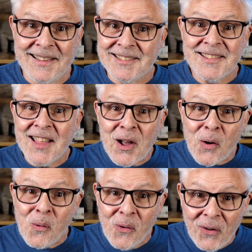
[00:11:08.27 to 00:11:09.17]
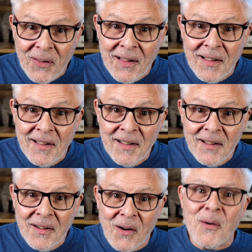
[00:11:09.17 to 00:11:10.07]
Isn't that cool?
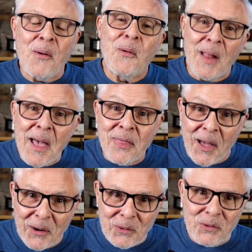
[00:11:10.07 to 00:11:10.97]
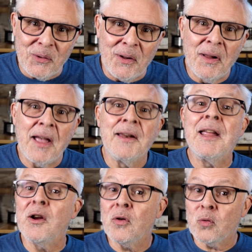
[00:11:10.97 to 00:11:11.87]
Okay, well, I thought it was cool, and
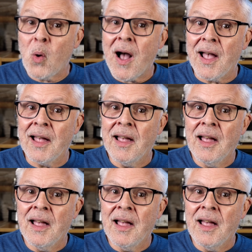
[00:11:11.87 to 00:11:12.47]
here's why.